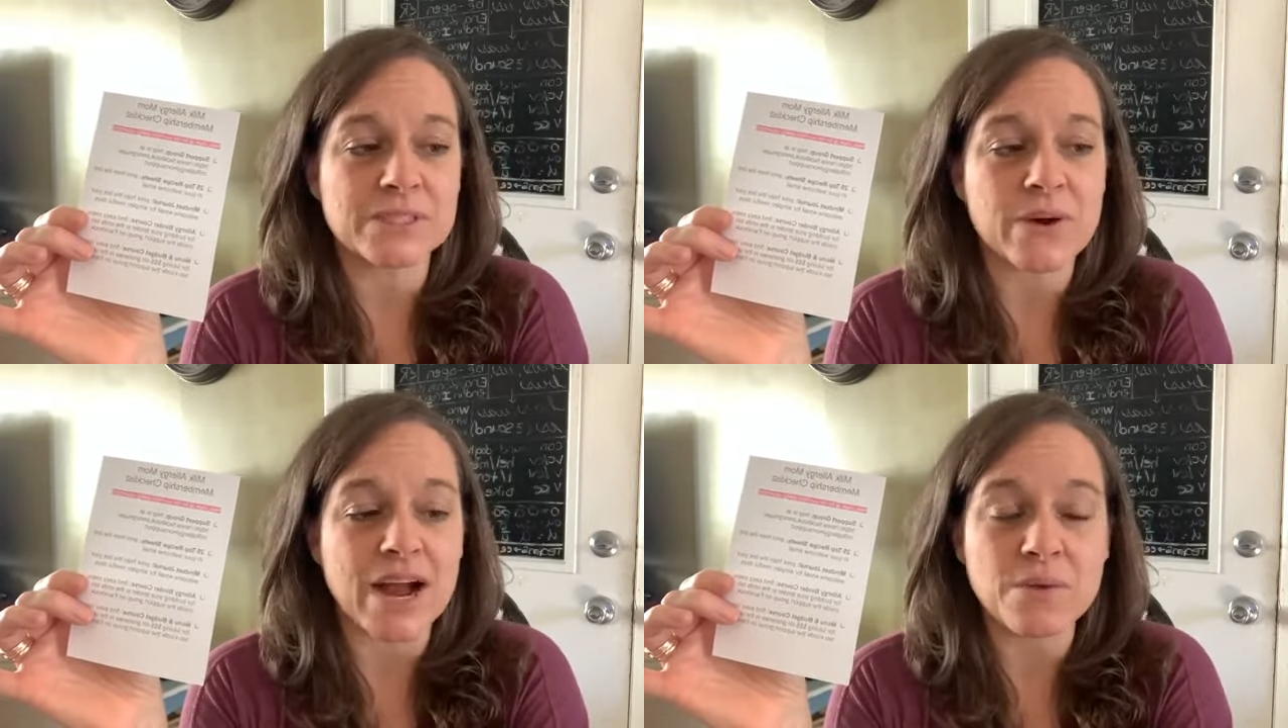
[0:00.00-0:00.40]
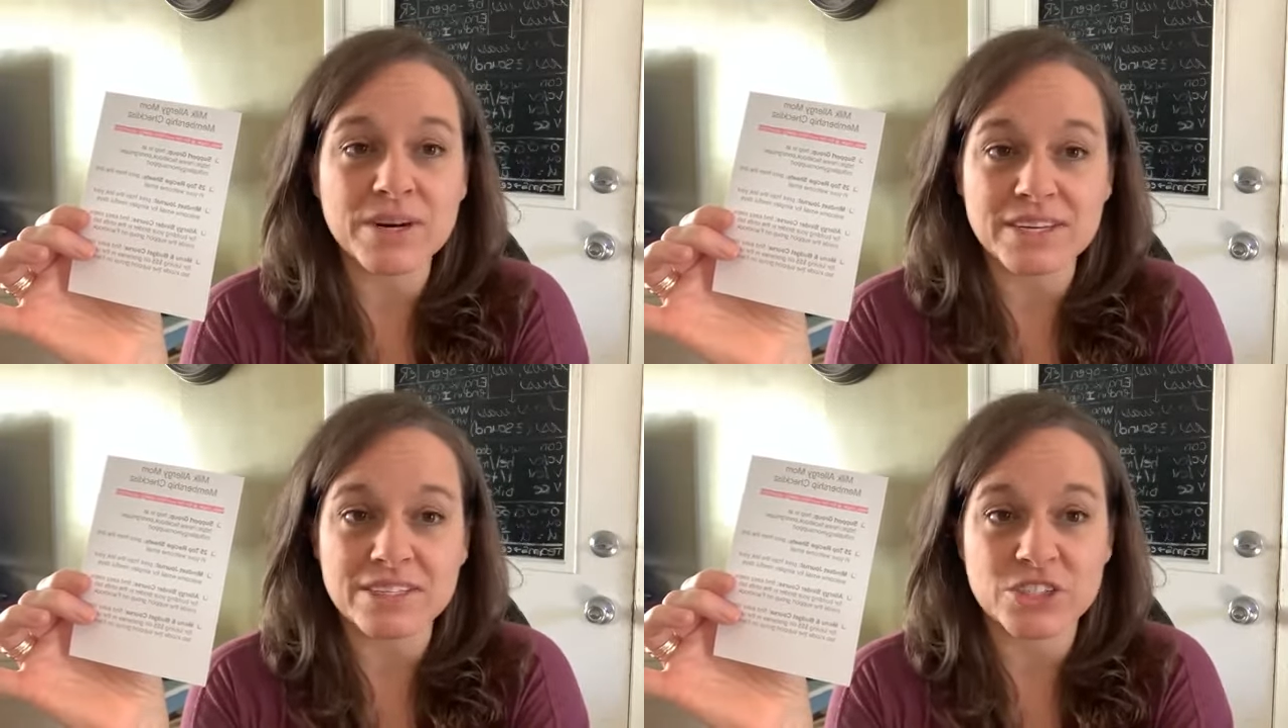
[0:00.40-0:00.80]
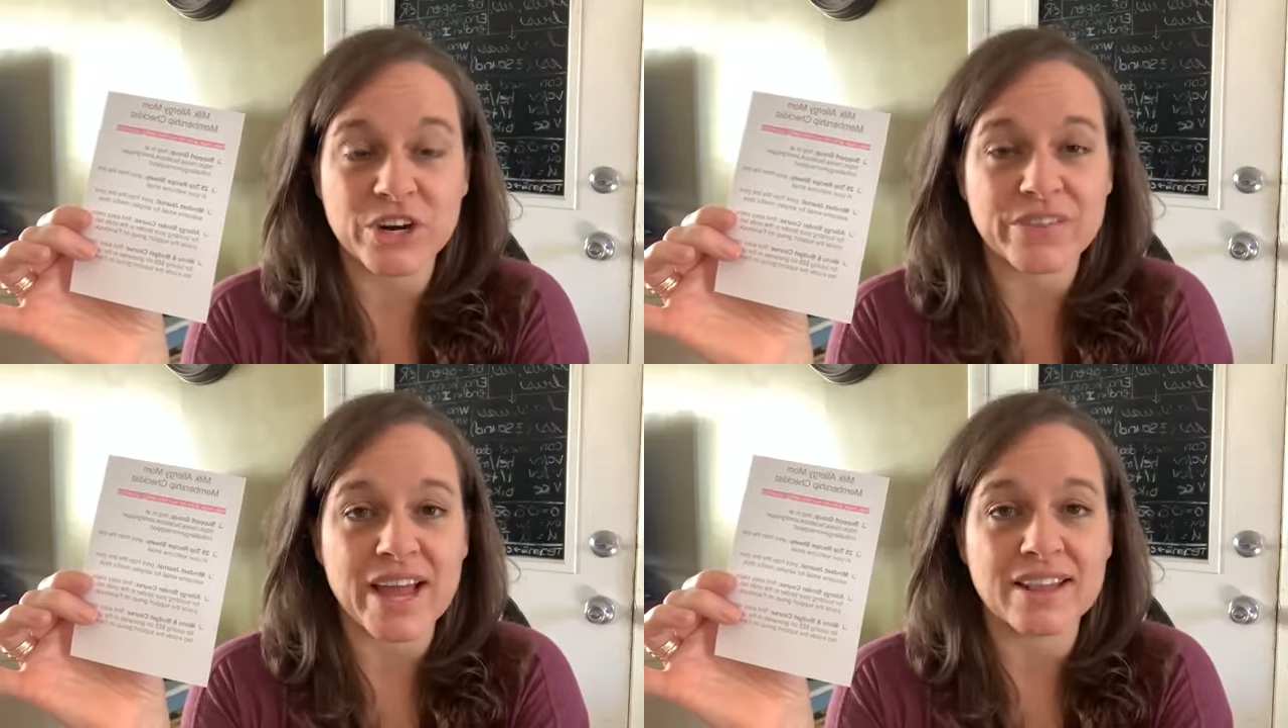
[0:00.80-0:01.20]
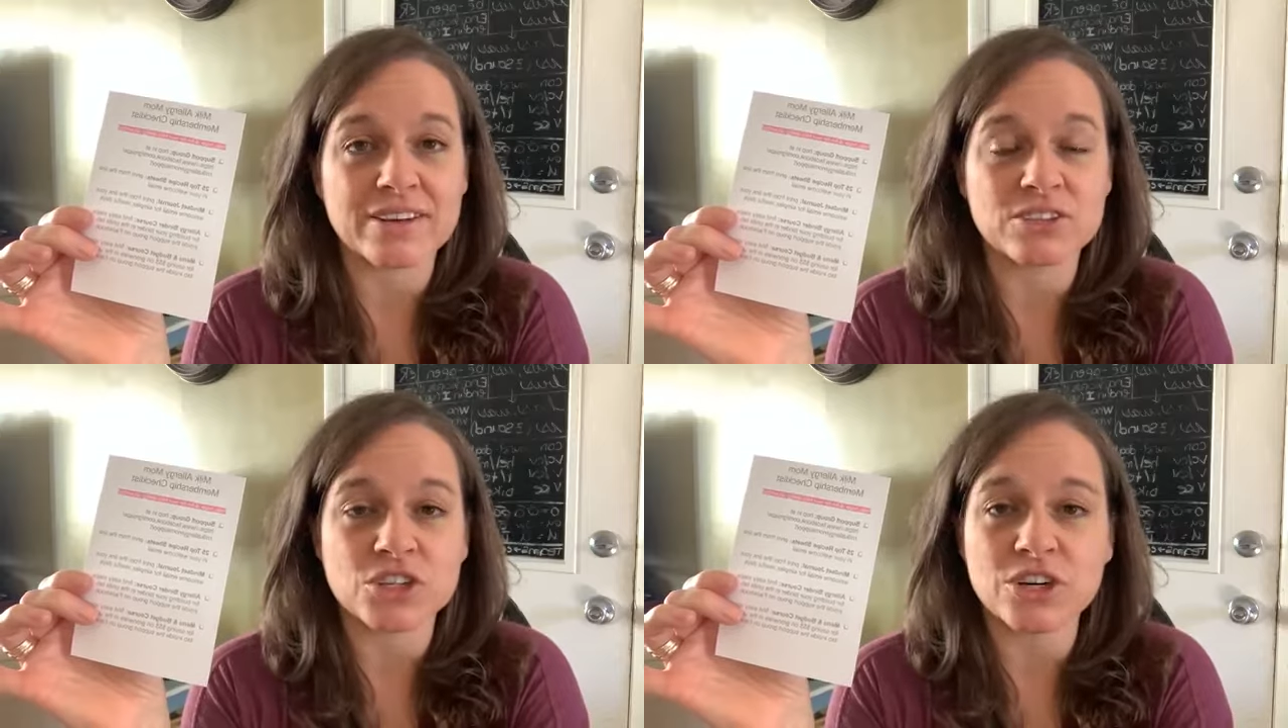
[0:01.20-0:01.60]
So I wanted to share that
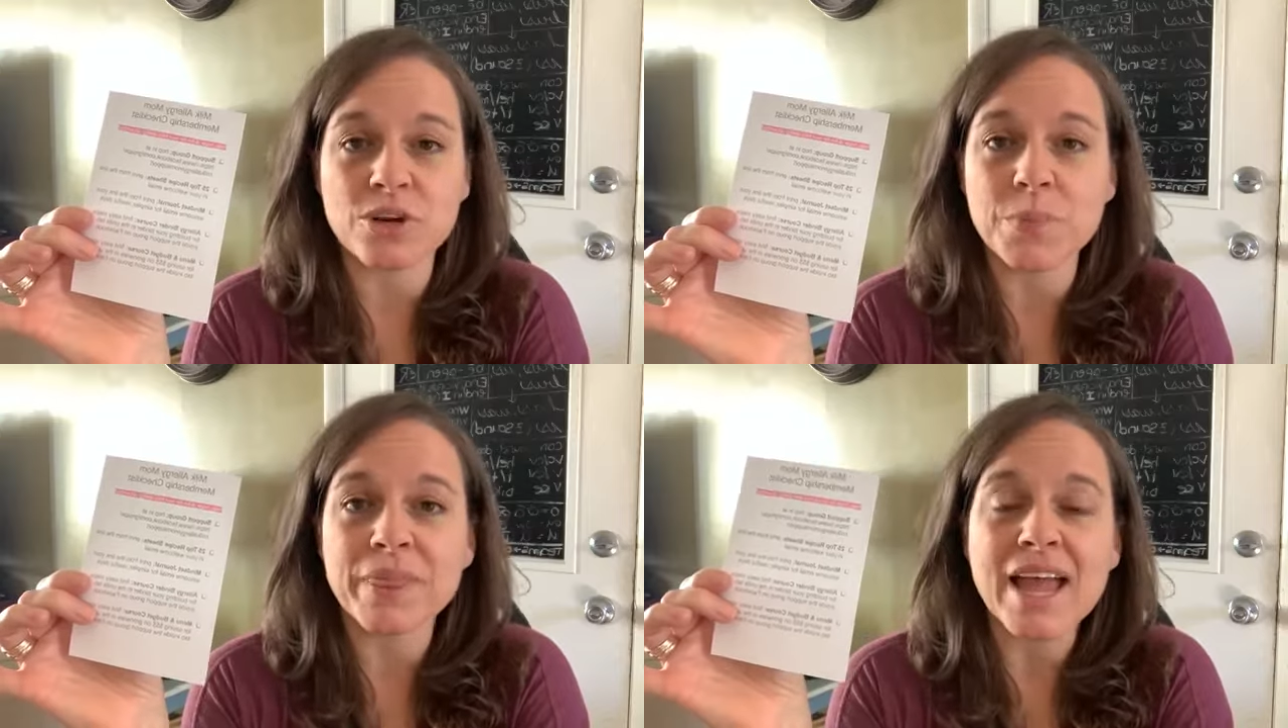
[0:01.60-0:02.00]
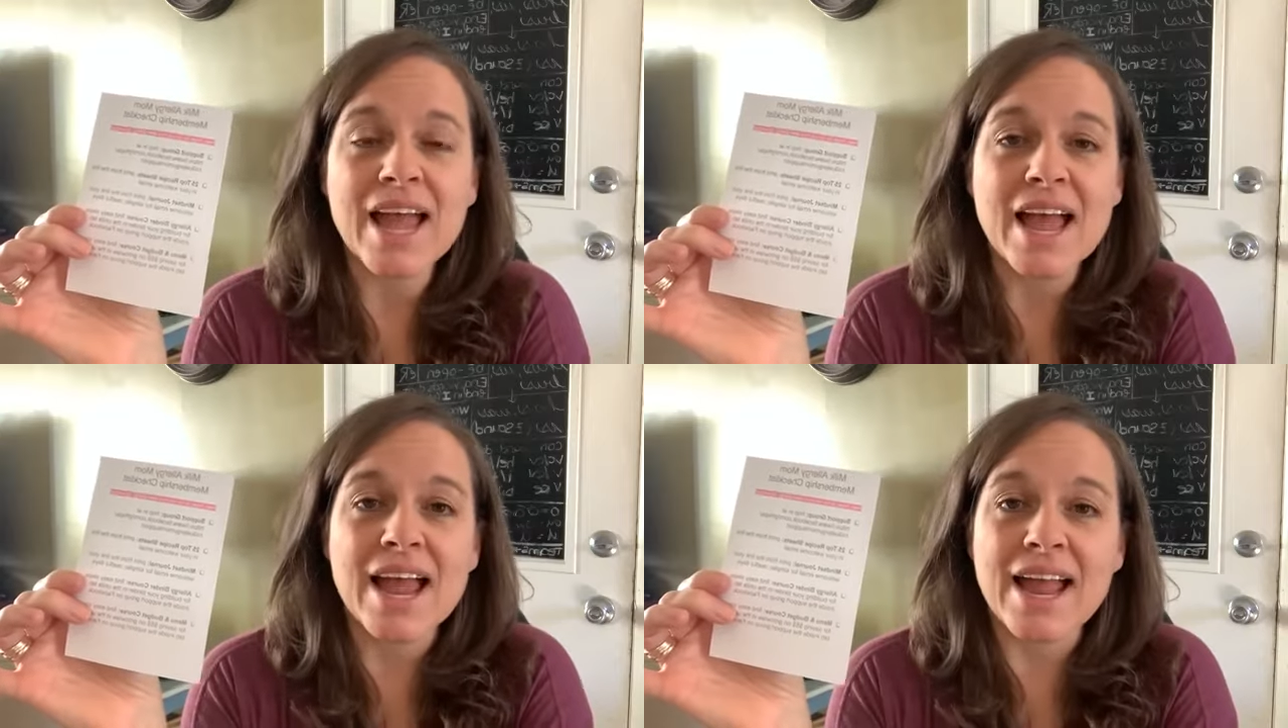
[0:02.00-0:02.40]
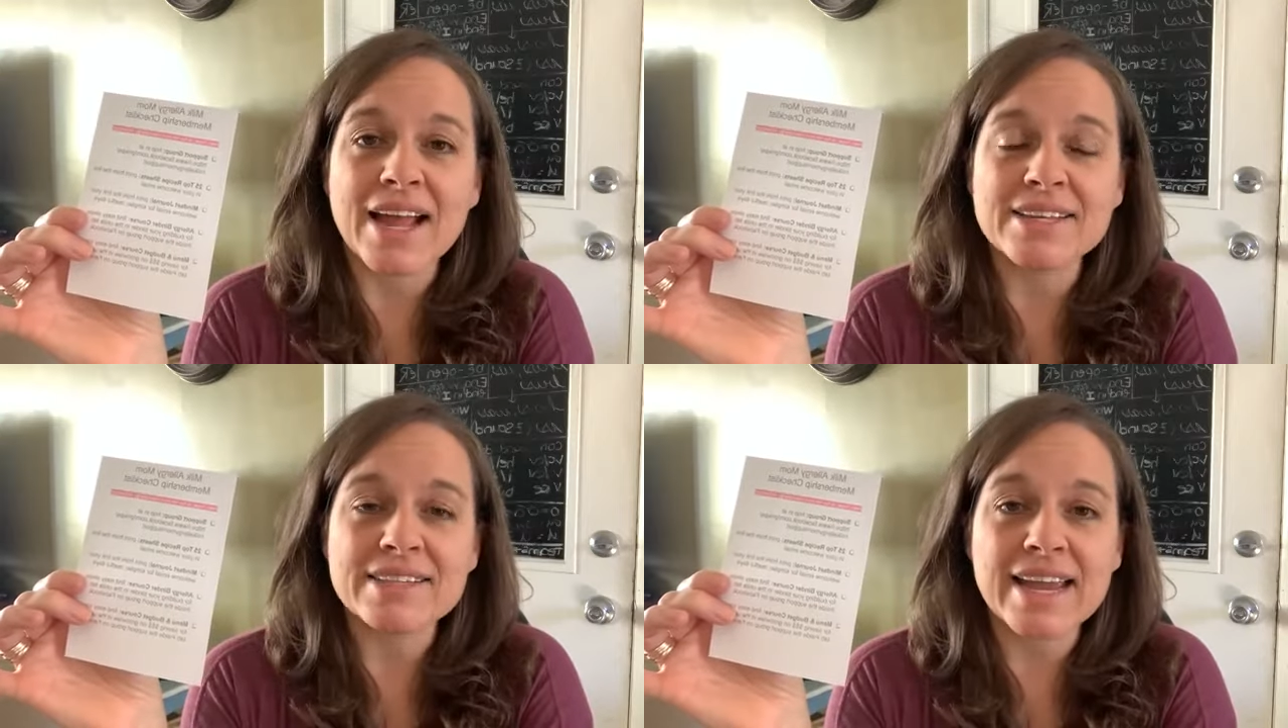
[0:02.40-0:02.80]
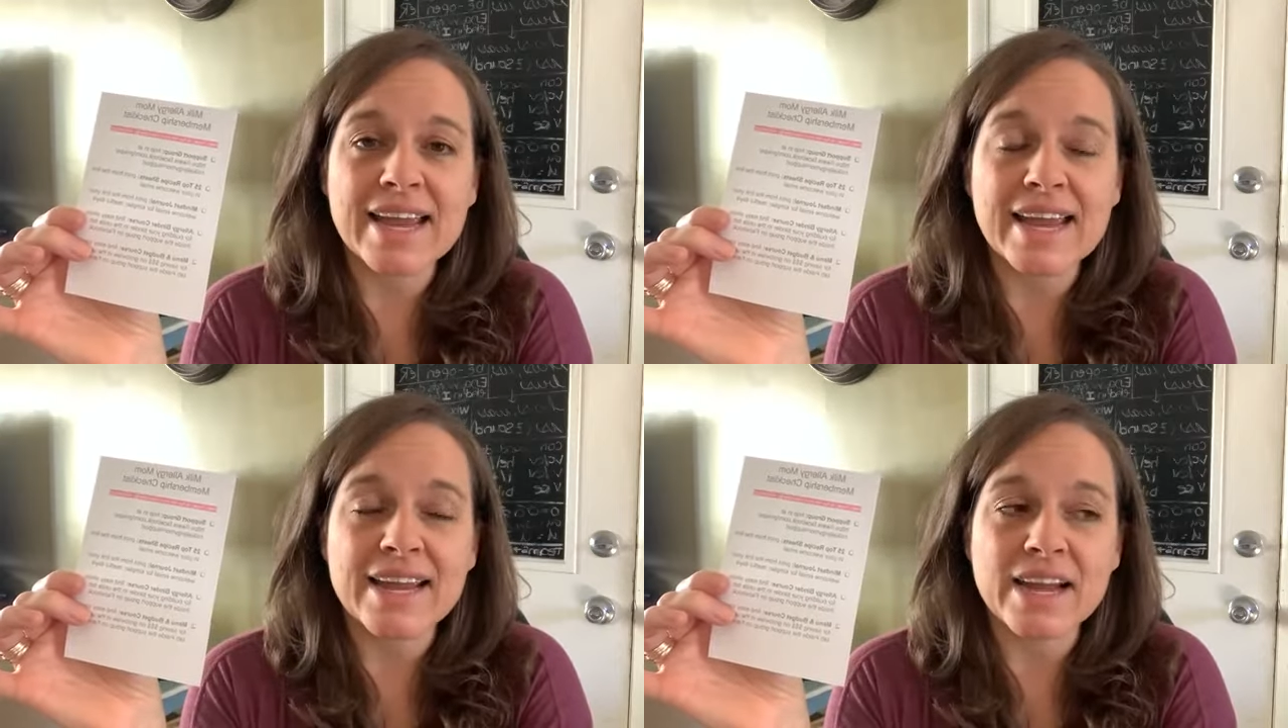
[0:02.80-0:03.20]
little journal as
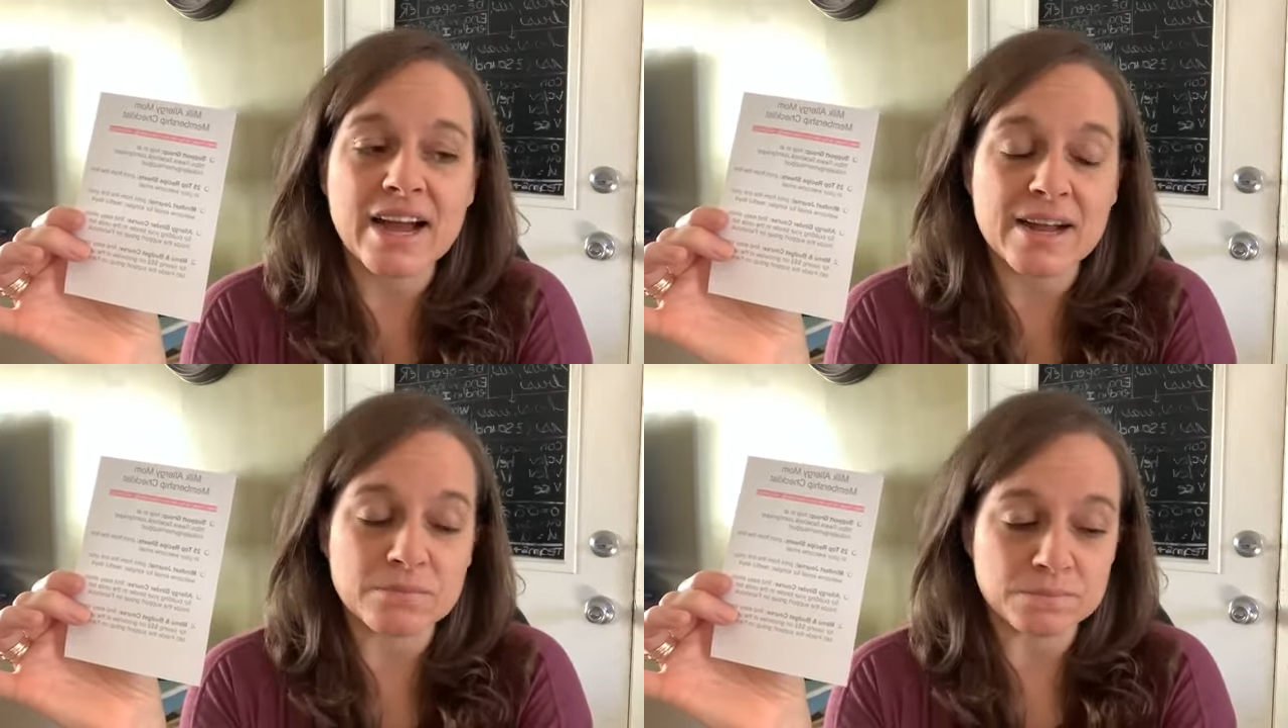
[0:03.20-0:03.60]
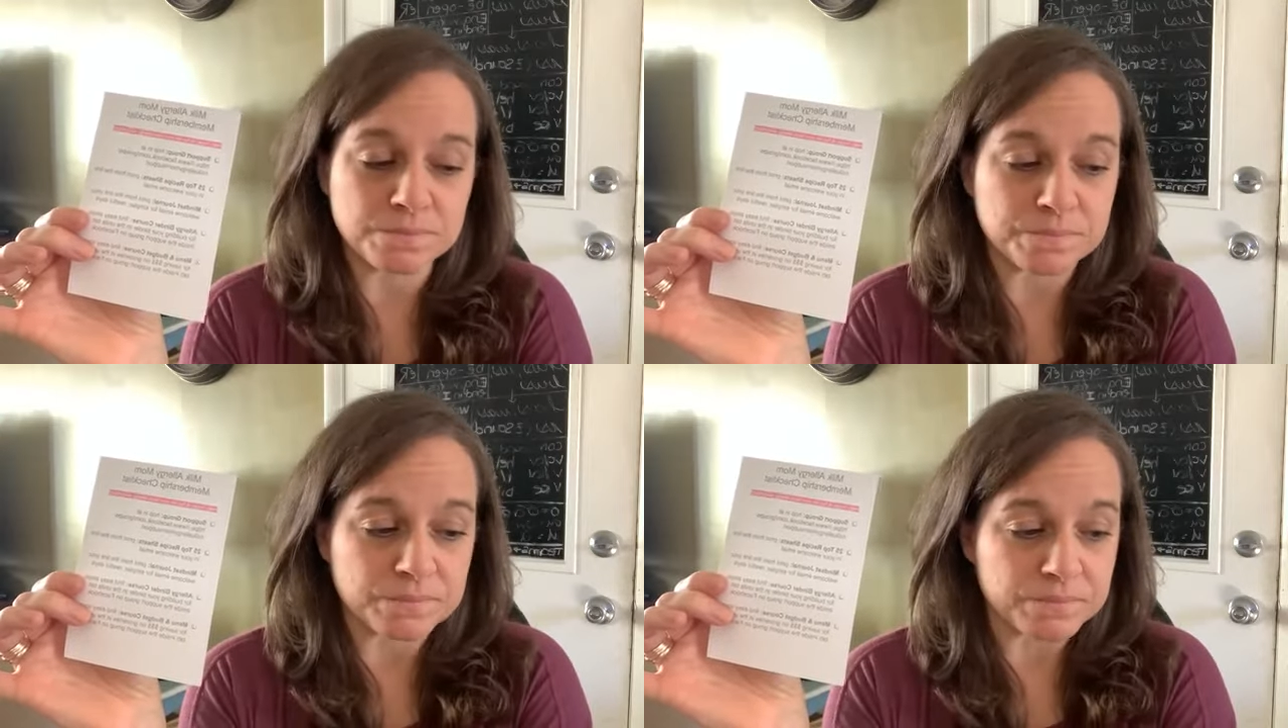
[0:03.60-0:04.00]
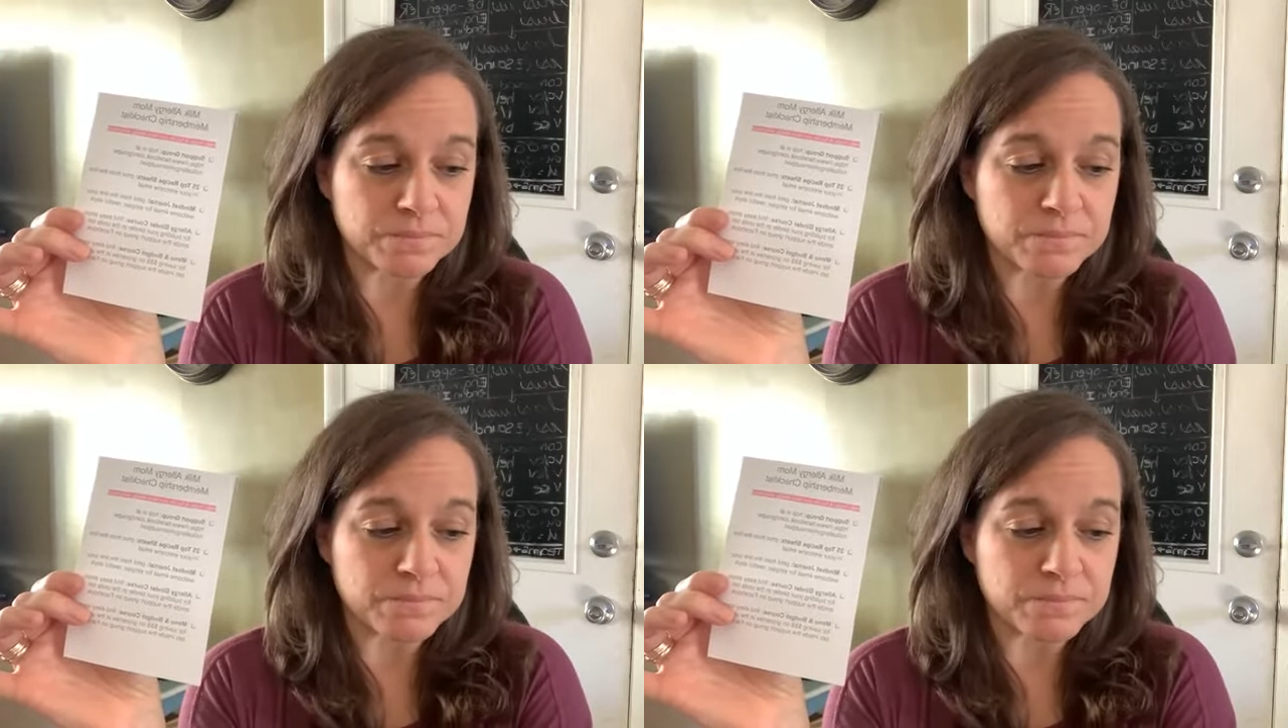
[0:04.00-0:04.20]
a, um,